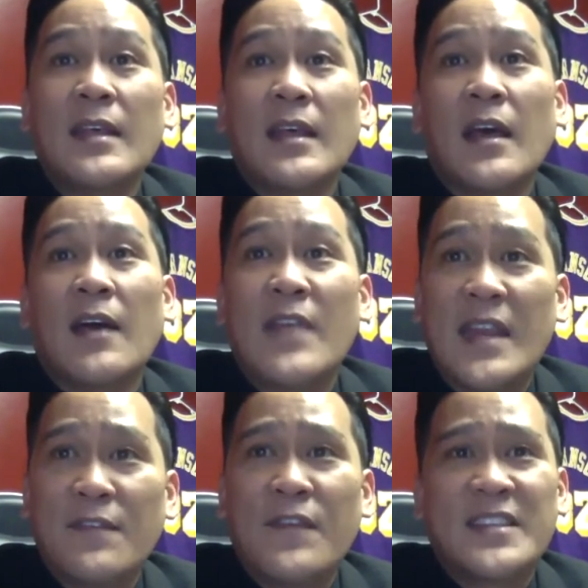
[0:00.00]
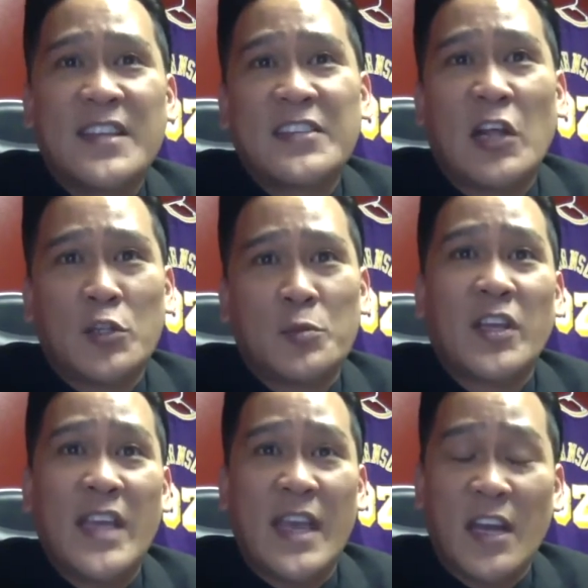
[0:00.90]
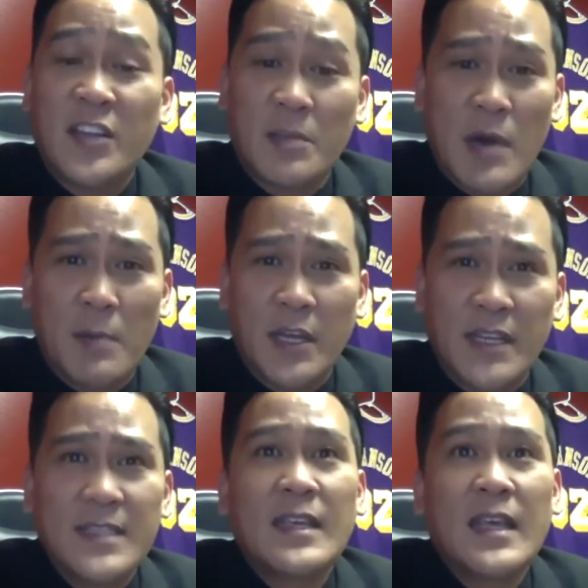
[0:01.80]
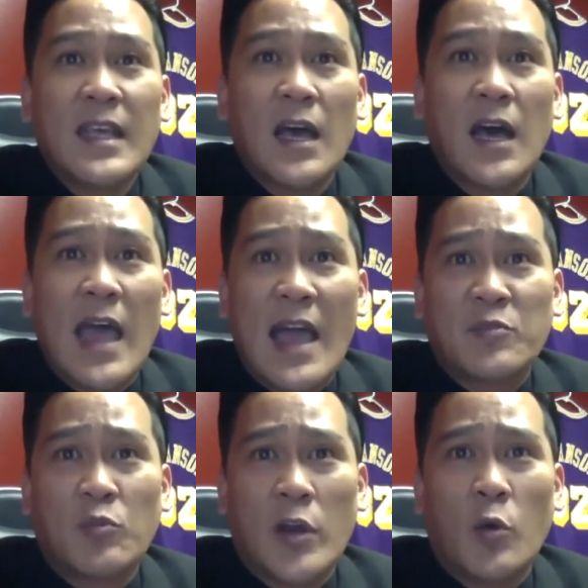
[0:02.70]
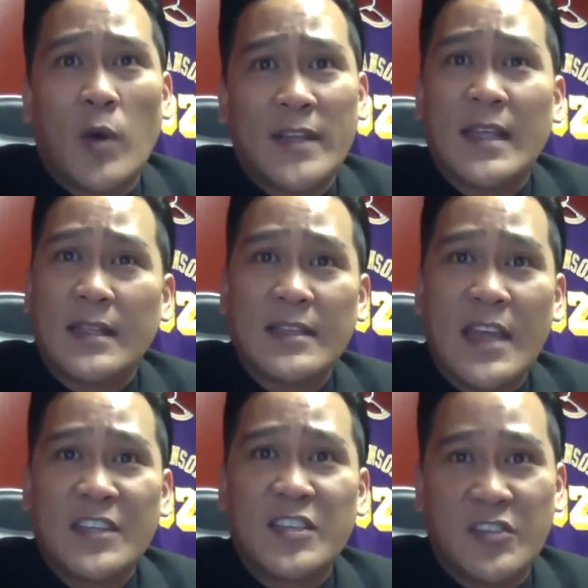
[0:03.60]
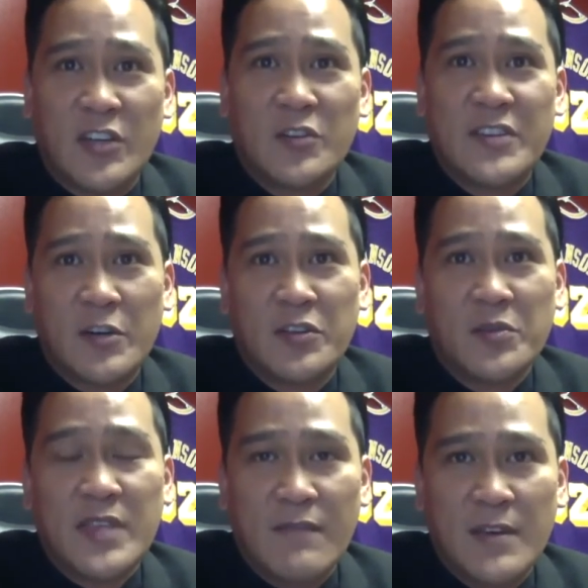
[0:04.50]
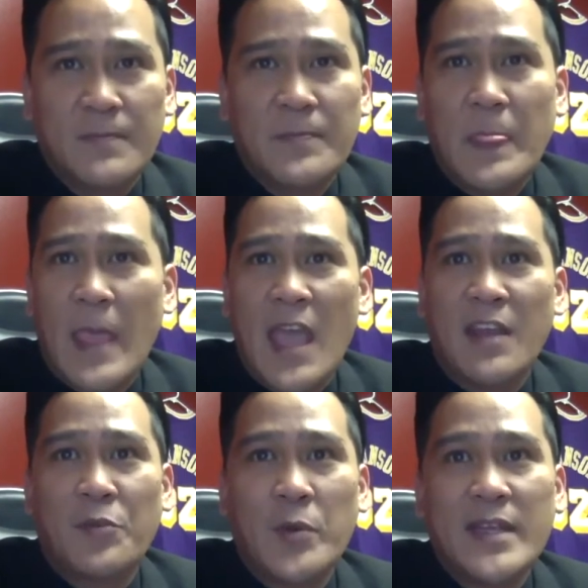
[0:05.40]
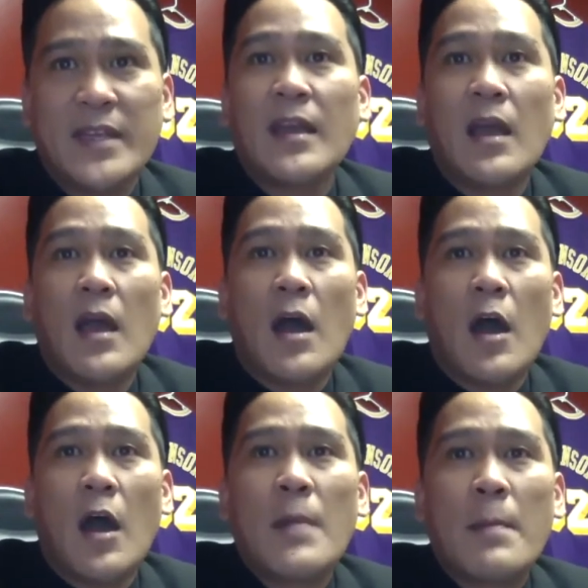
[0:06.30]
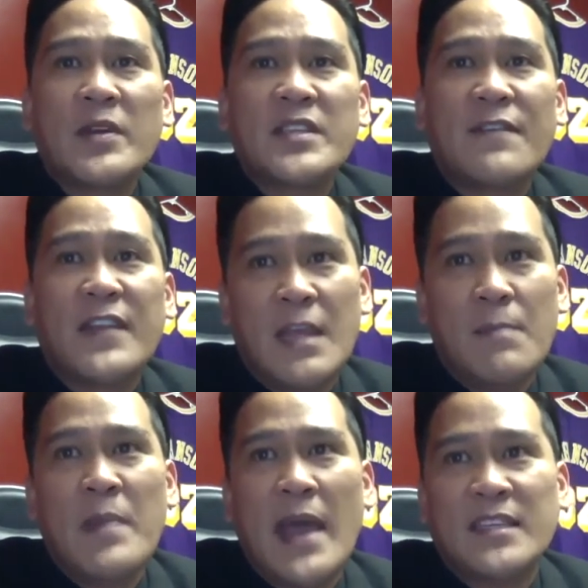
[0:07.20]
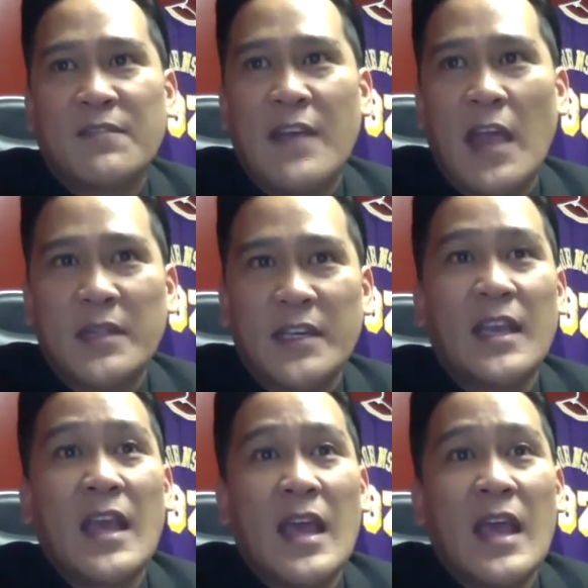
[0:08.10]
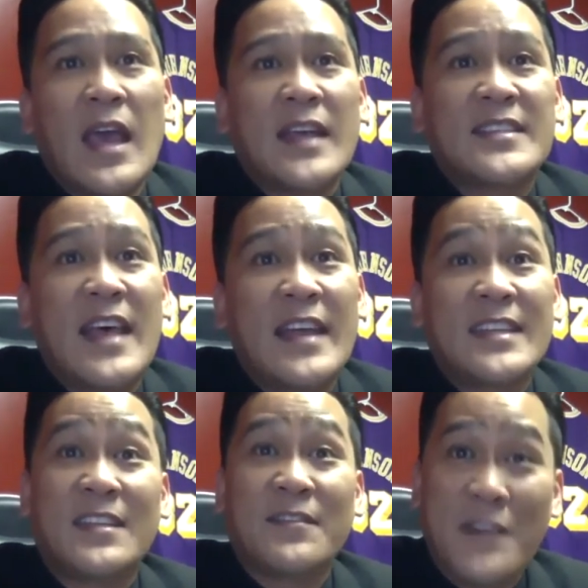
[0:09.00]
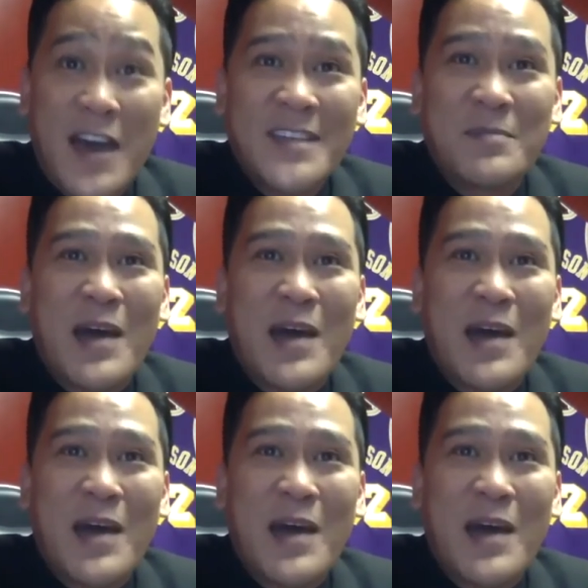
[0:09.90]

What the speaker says: of any offense that is eligible, again, under the Public Act 101-0027. And 3, are members of an impacted family, as that defined by